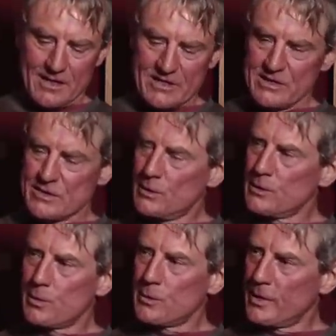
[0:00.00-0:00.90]
I said, "there's
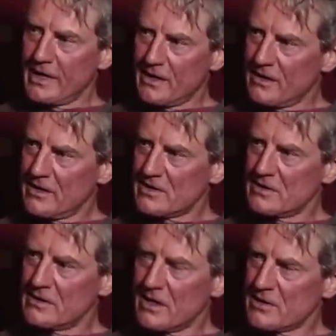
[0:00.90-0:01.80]
only one way out of
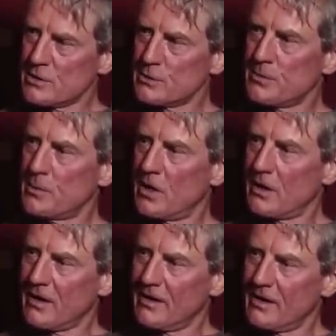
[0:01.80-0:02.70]
this. You got to show some heart.